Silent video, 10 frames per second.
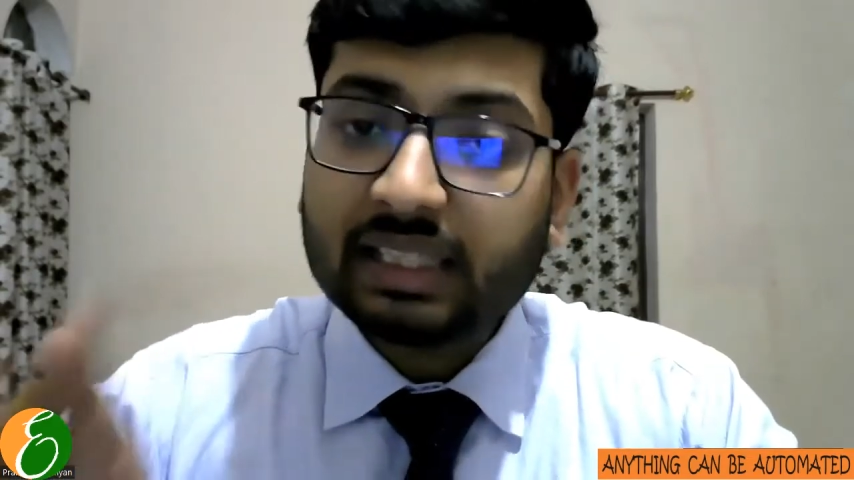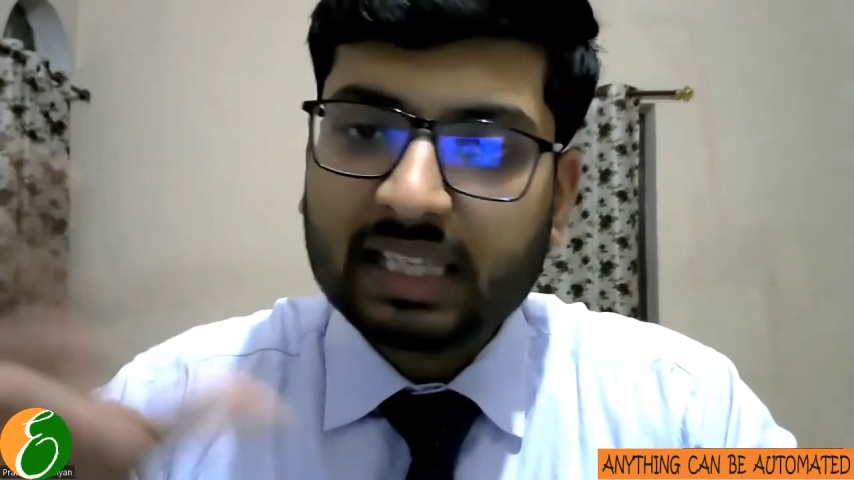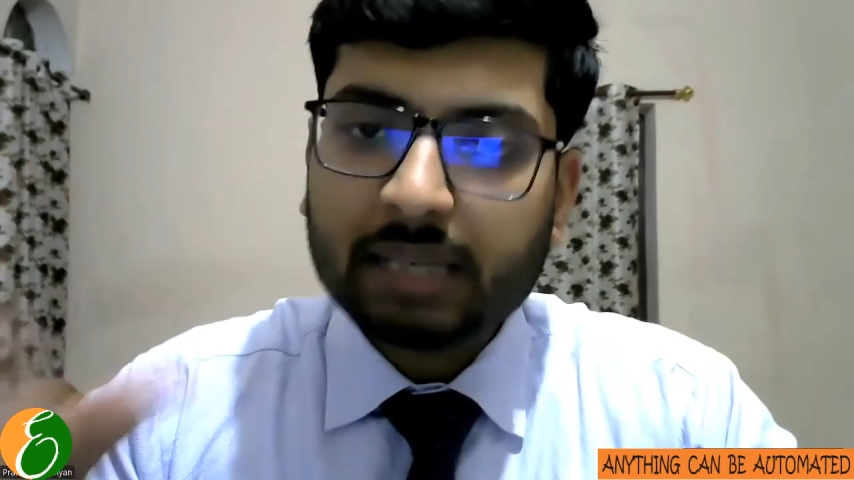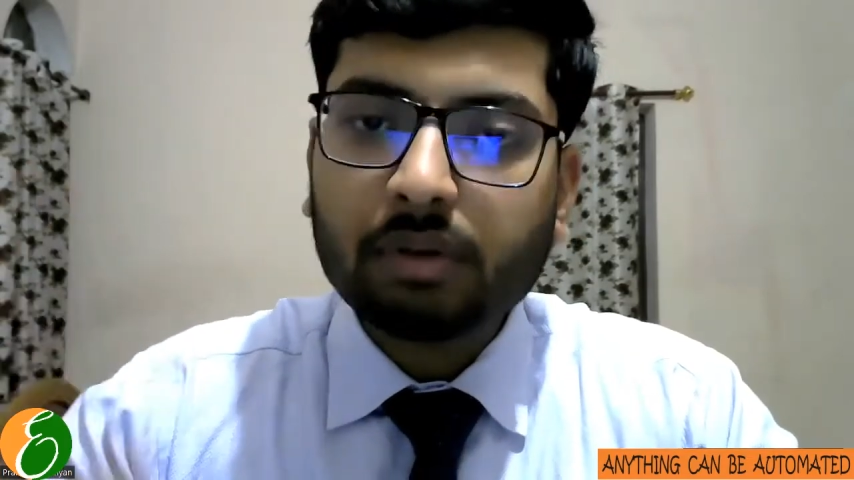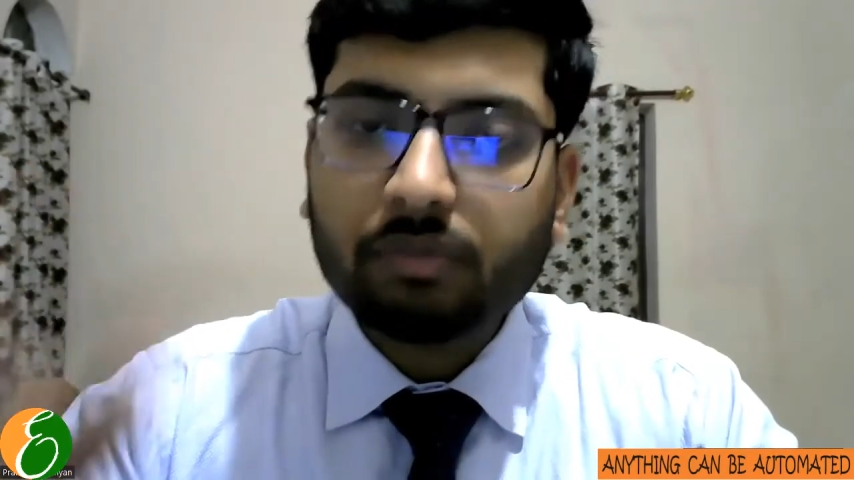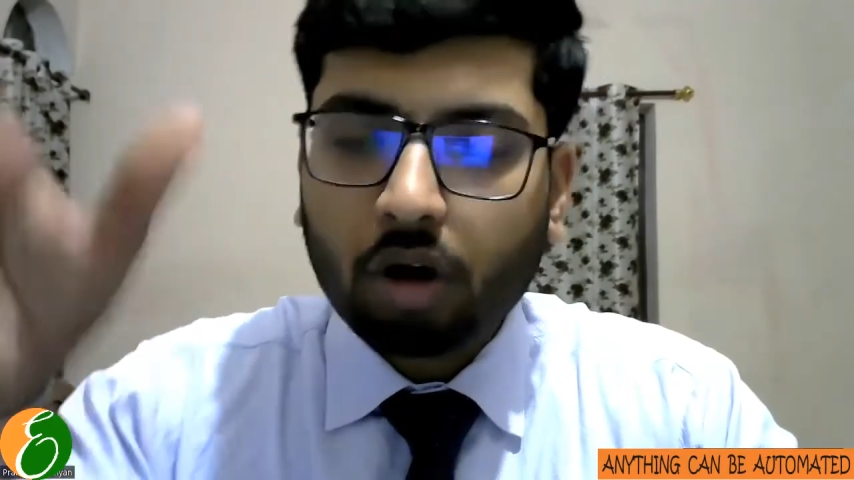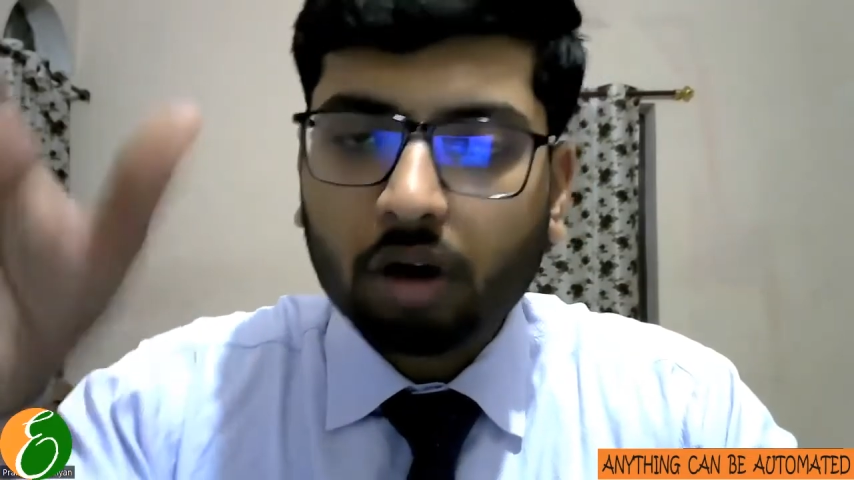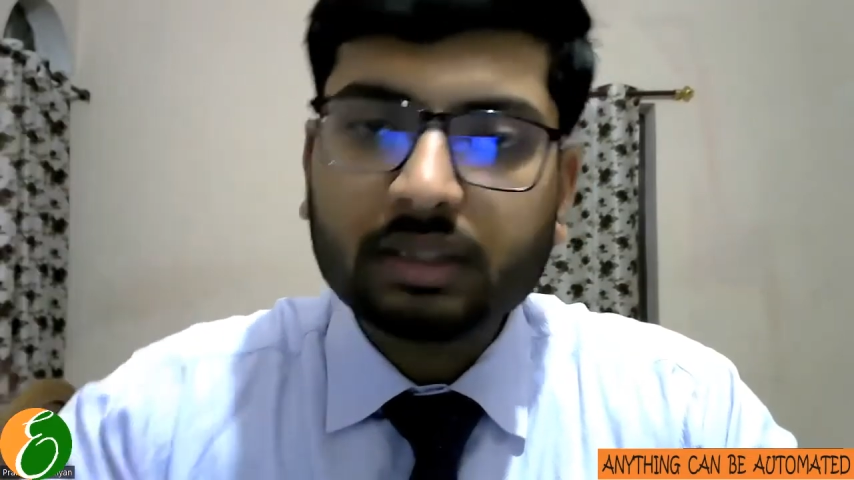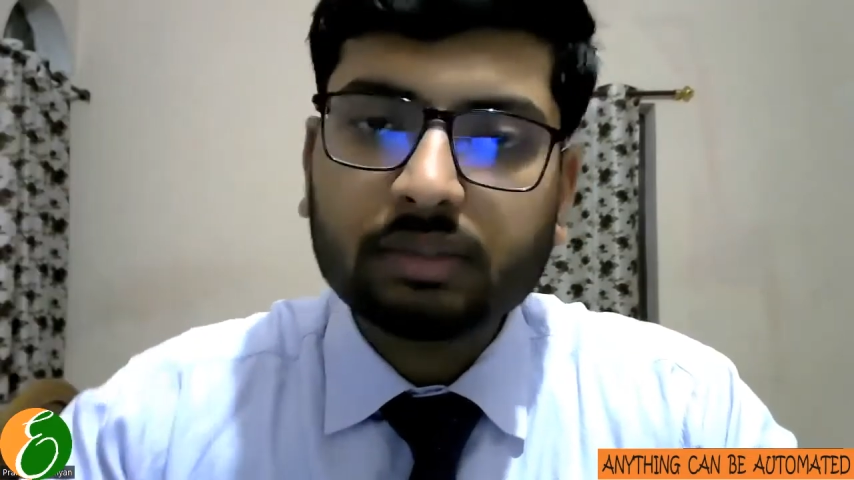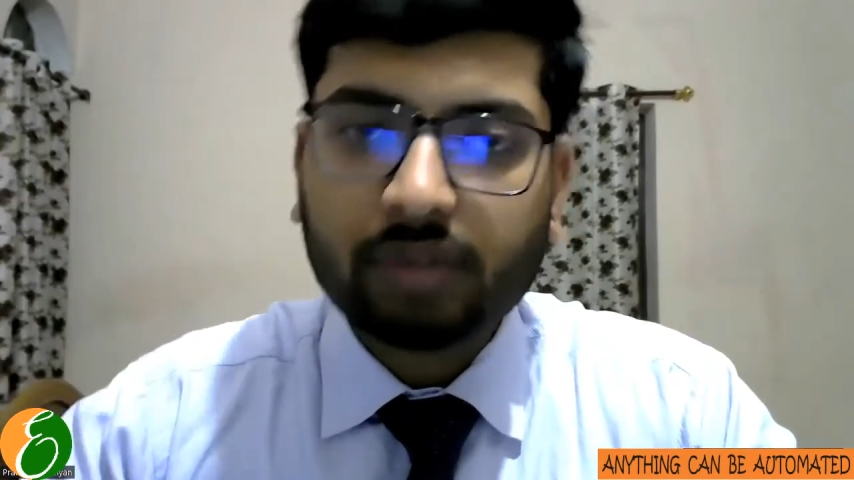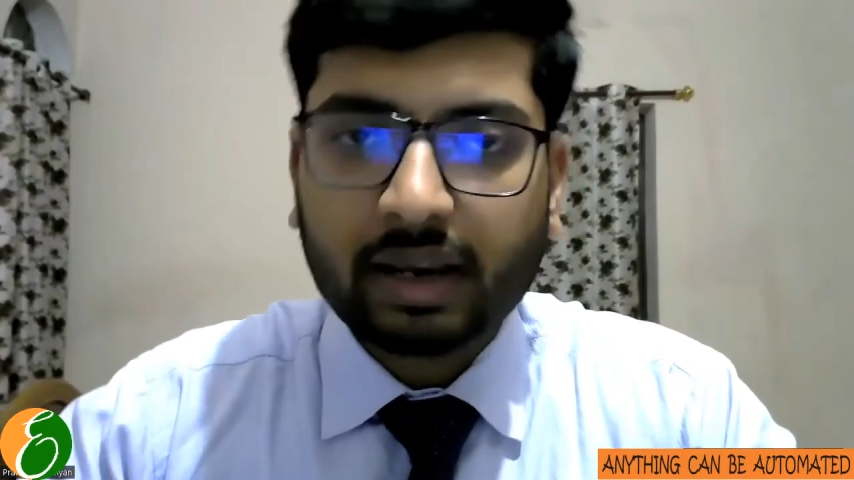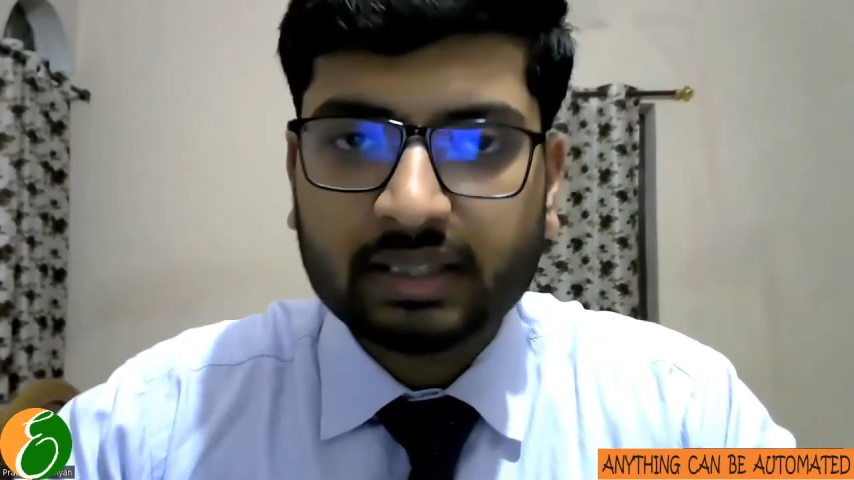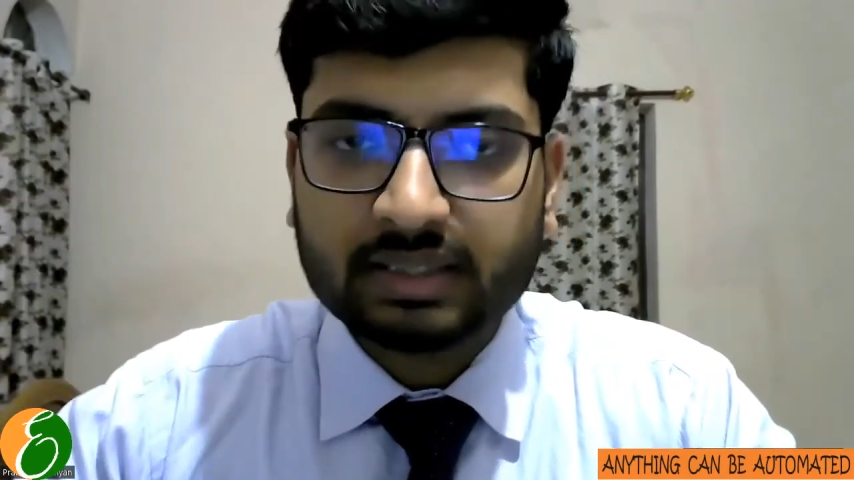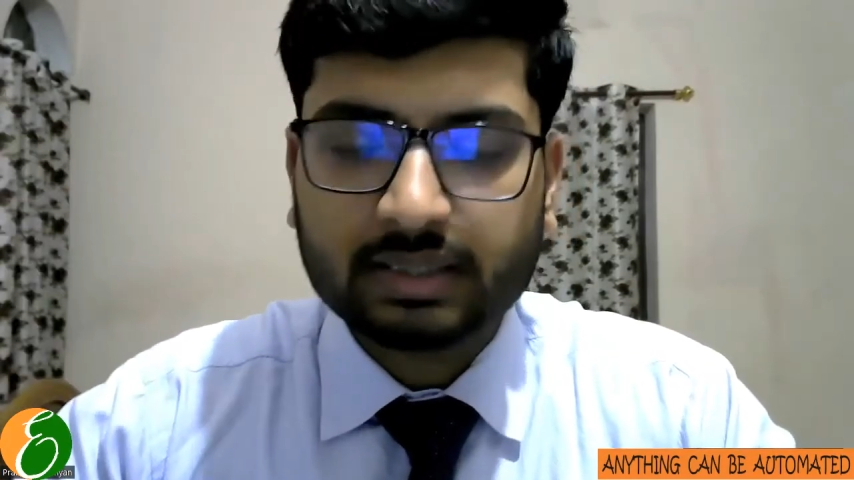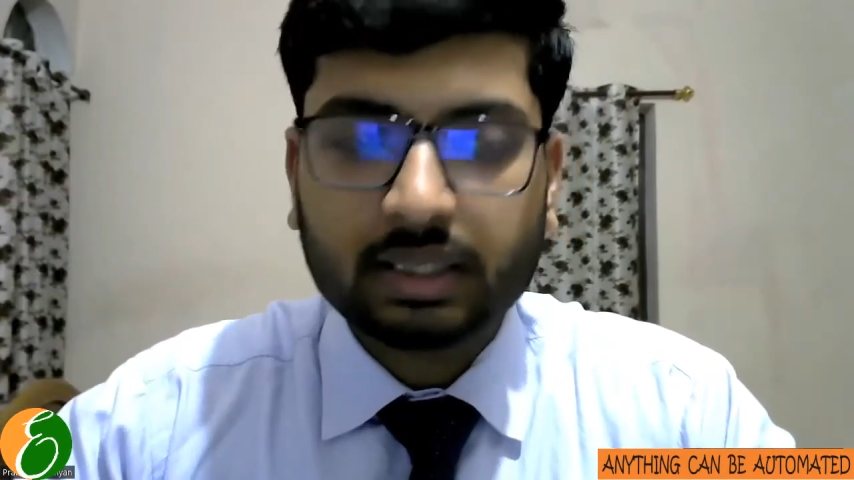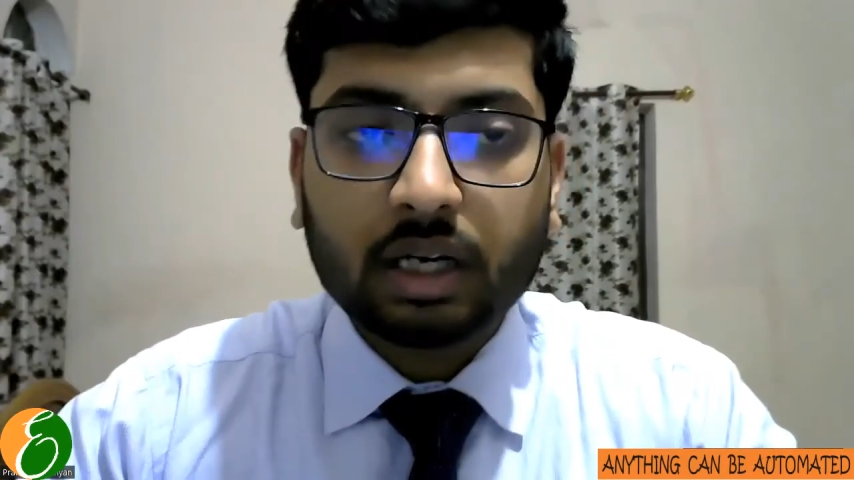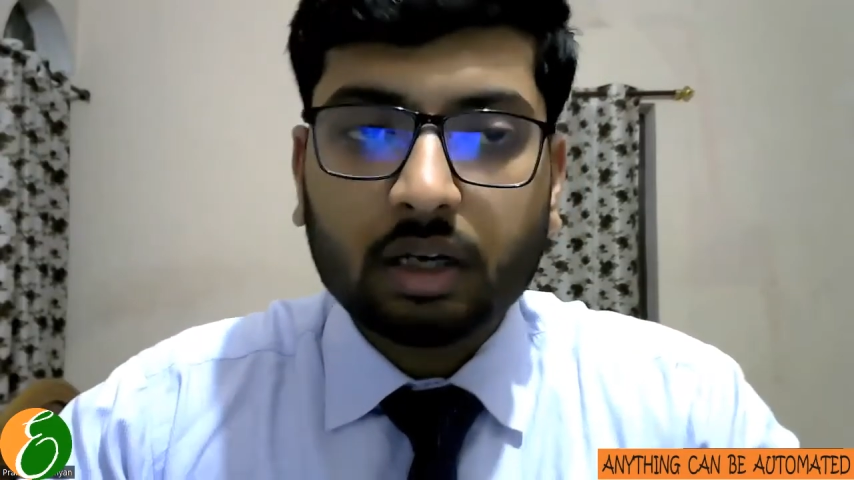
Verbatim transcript: name of all the files